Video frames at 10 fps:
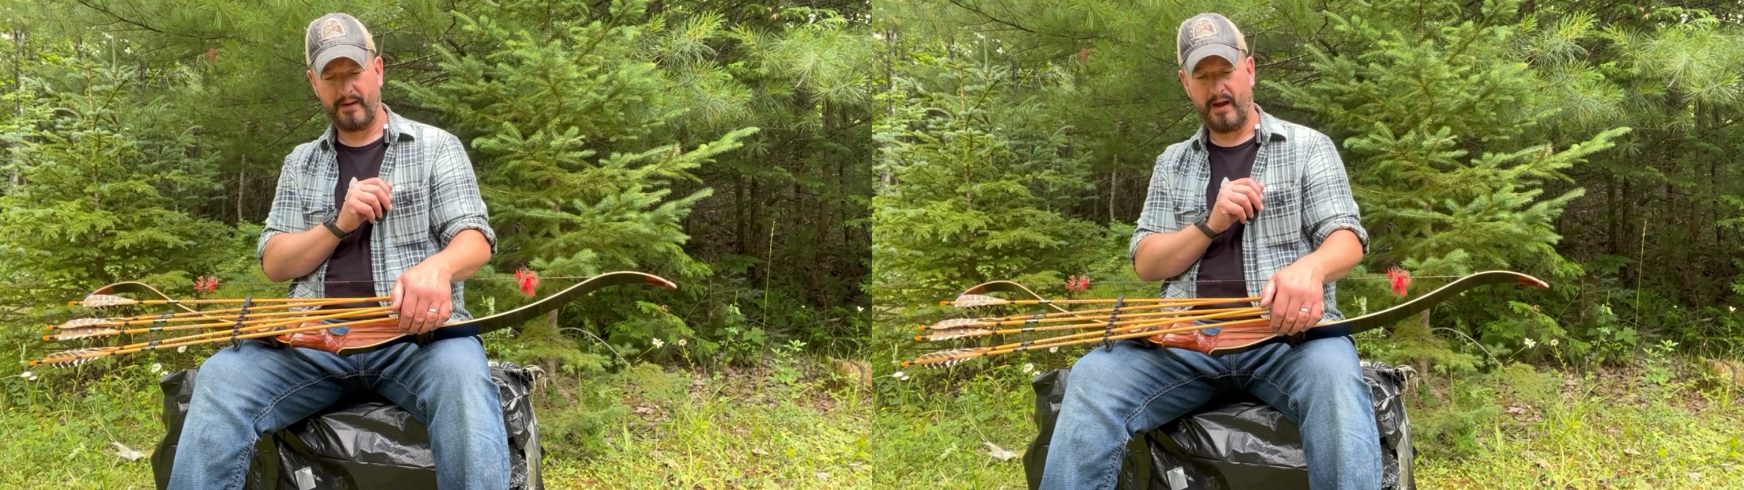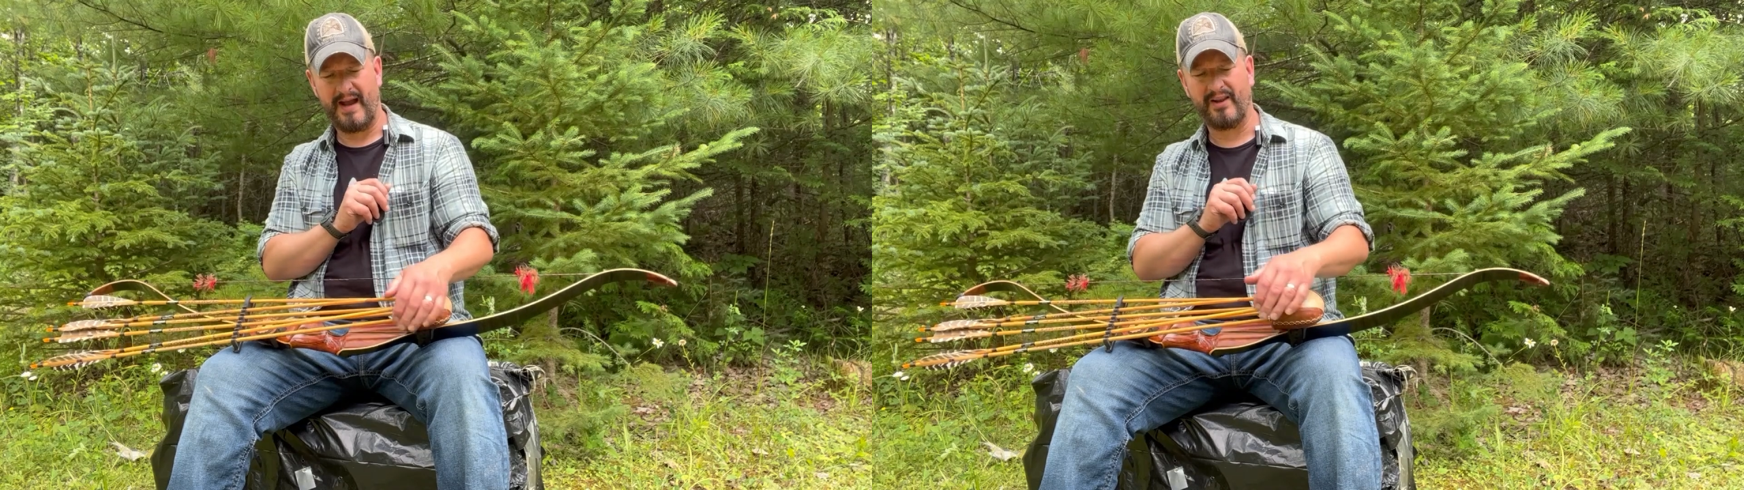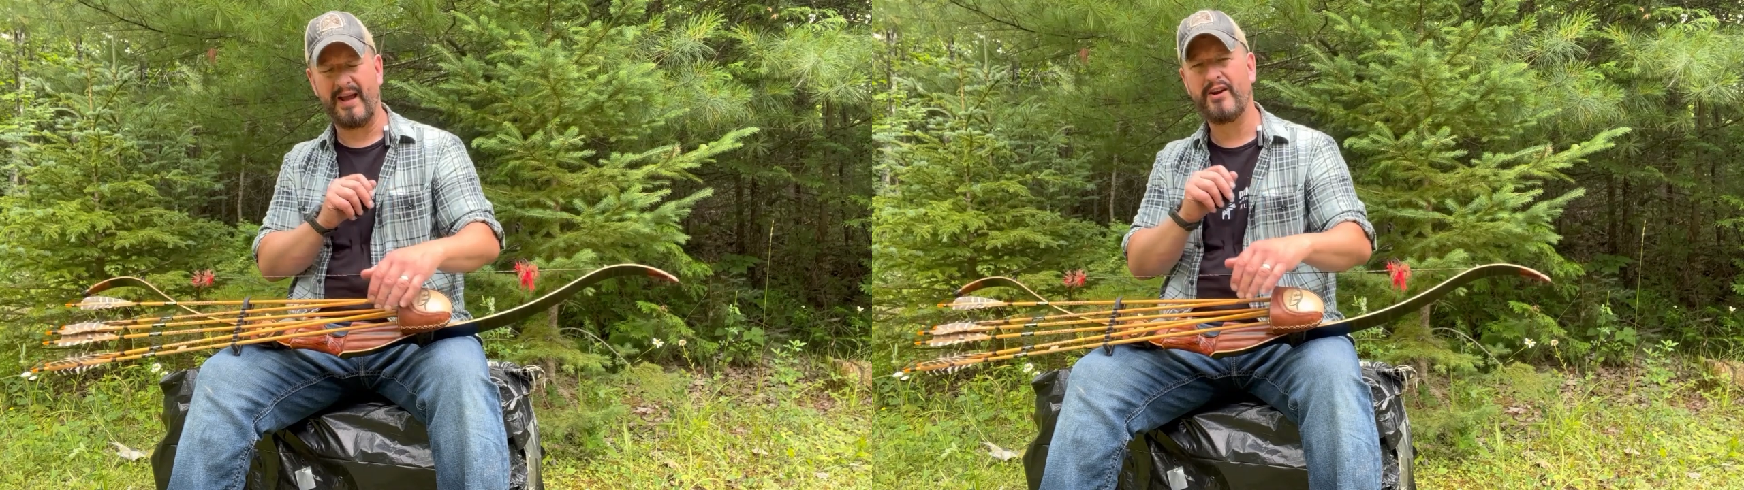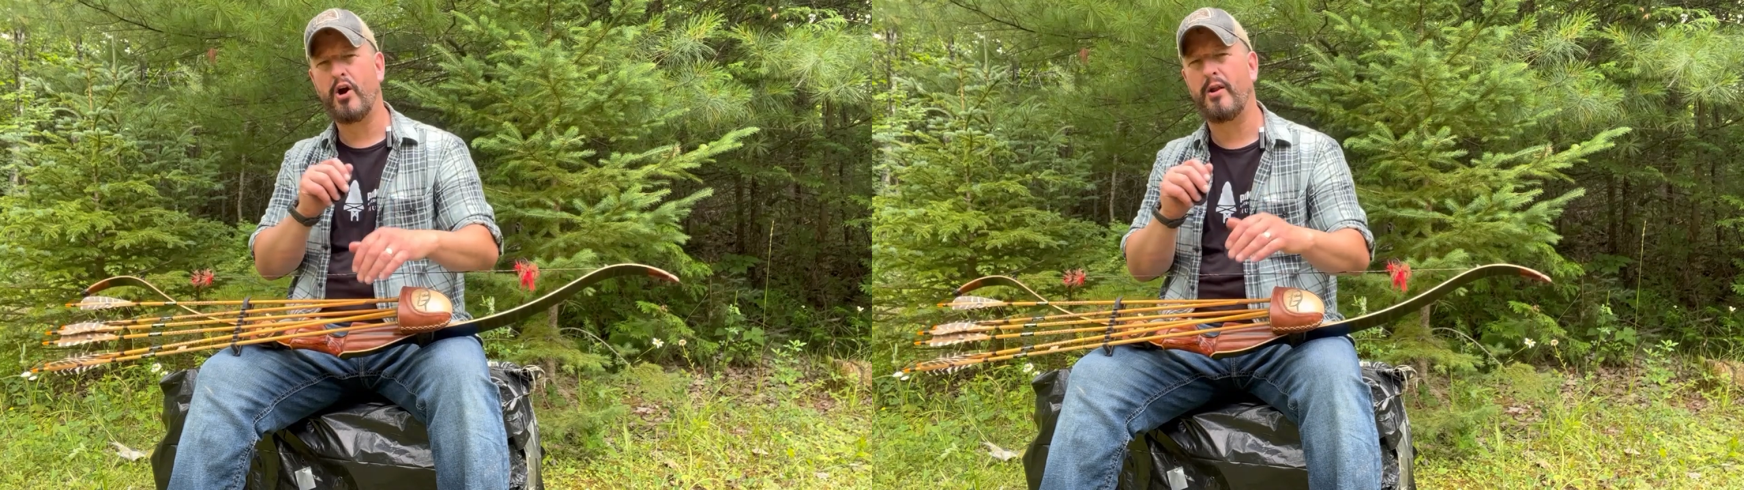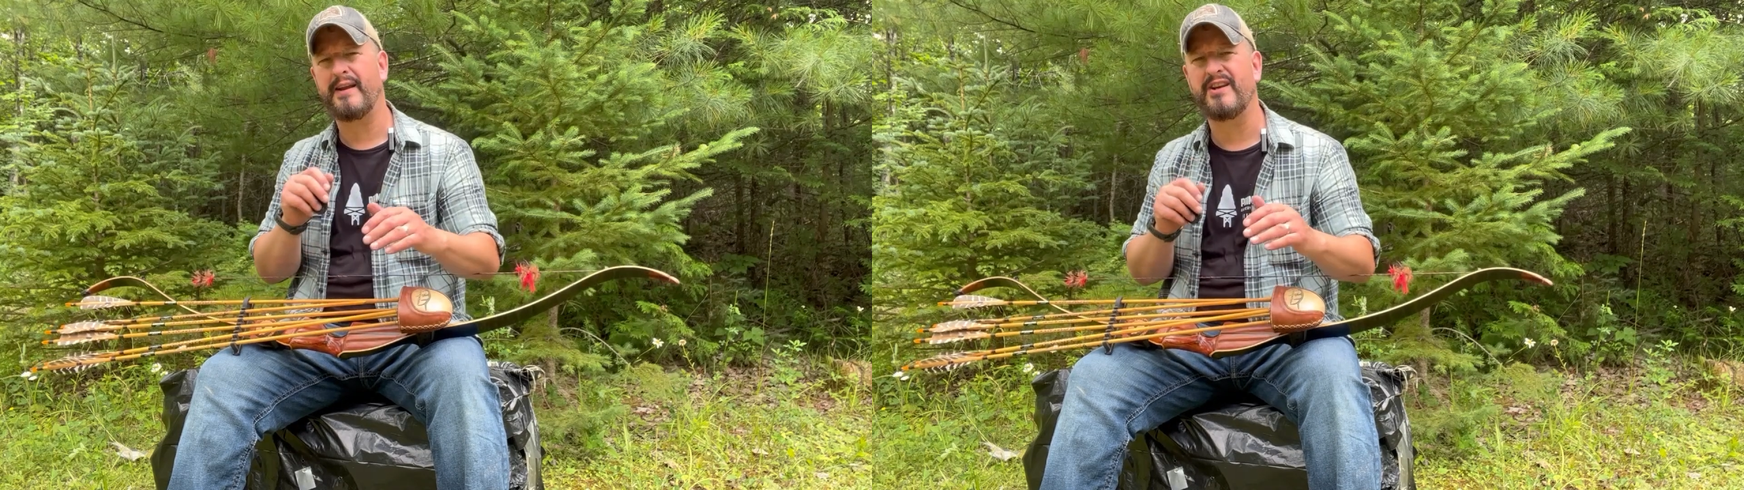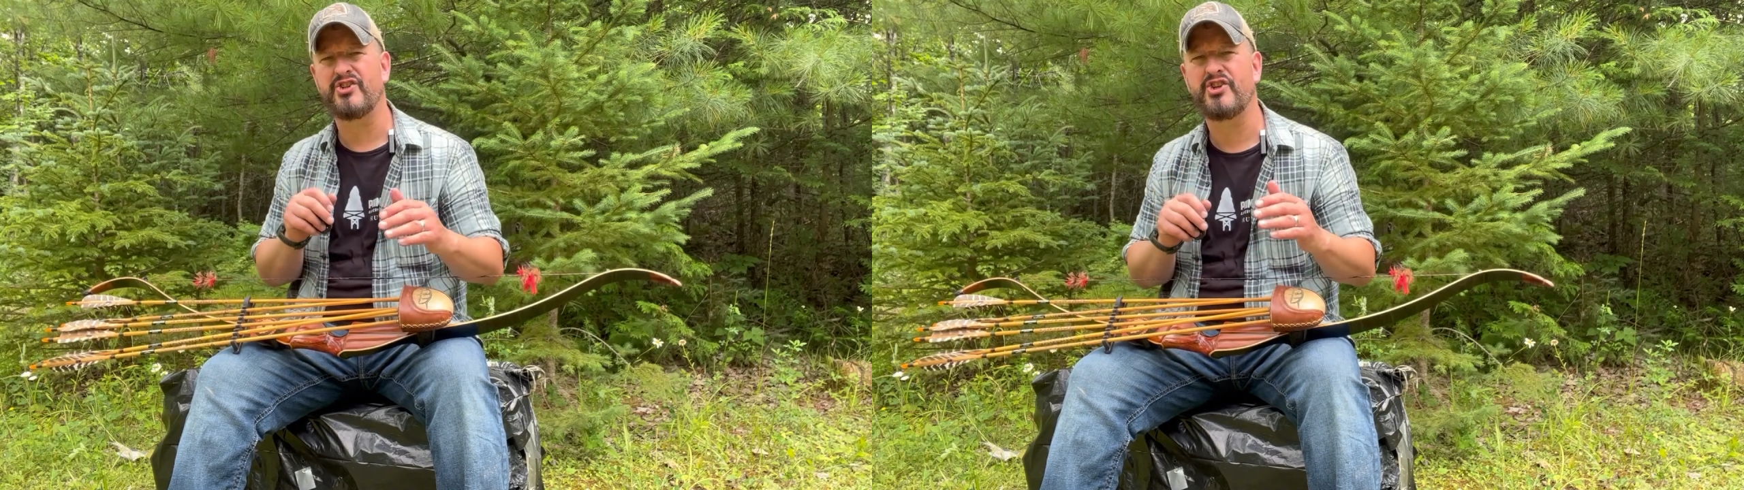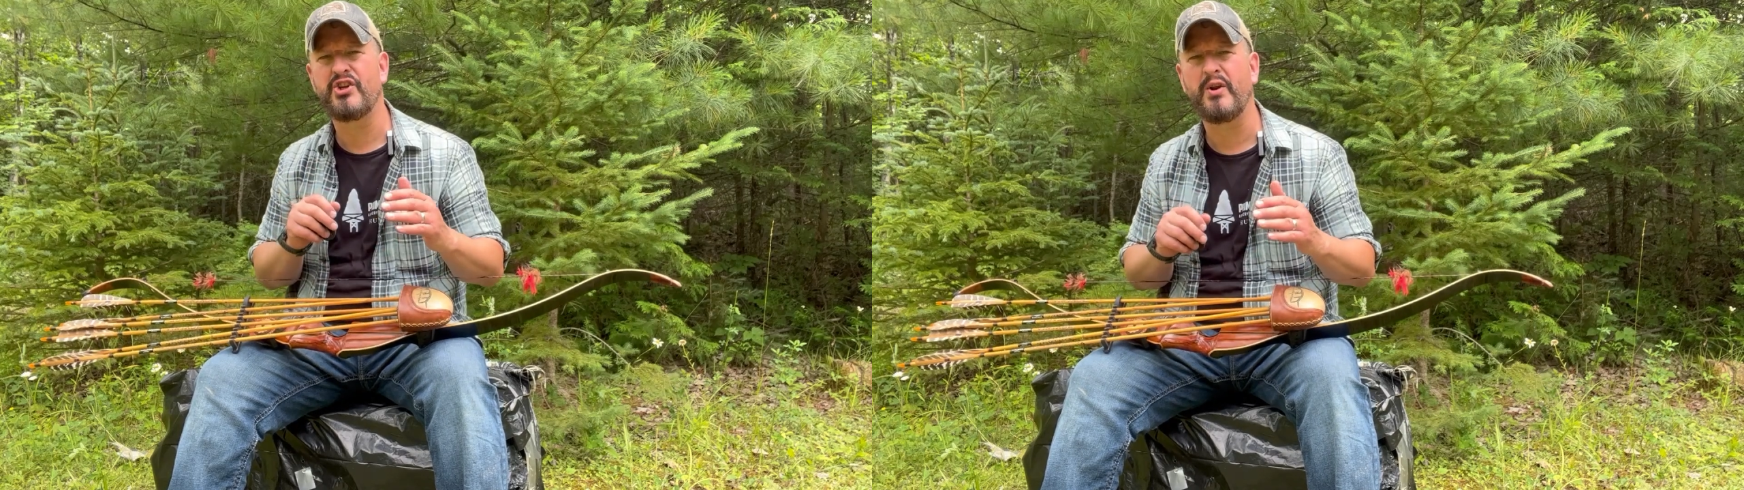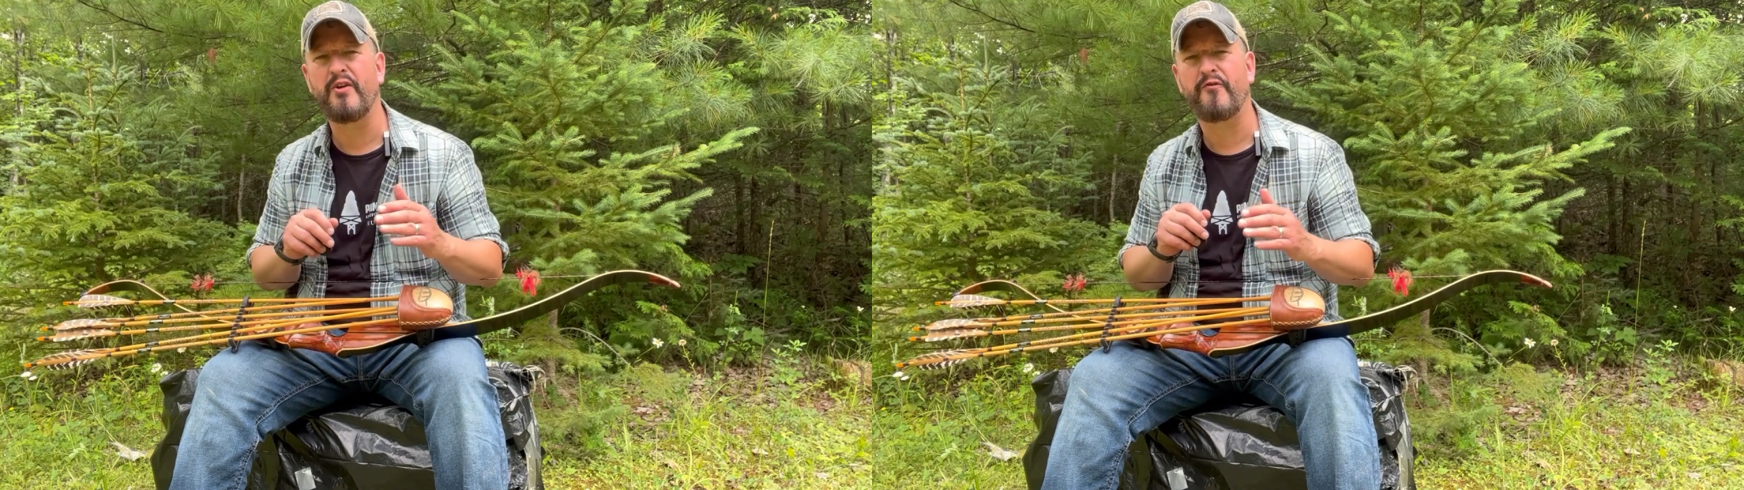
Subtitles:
like shooting